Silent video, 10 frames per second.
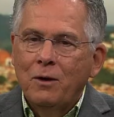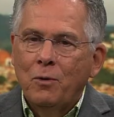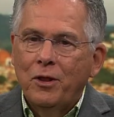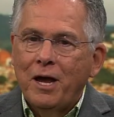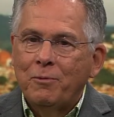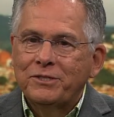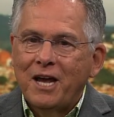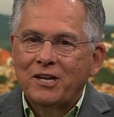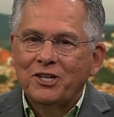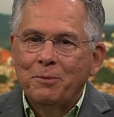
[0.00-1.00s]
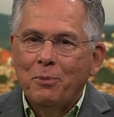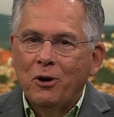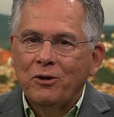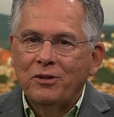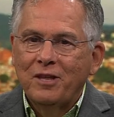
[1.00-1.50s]
Well, that was actually
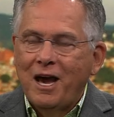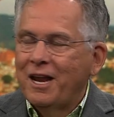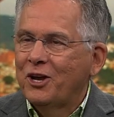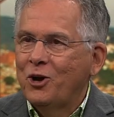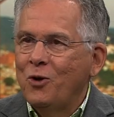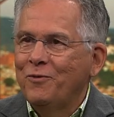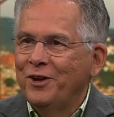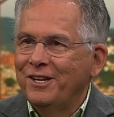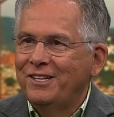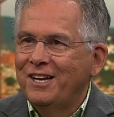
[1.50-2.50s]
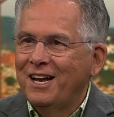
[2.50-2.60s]
birthed out of COVID.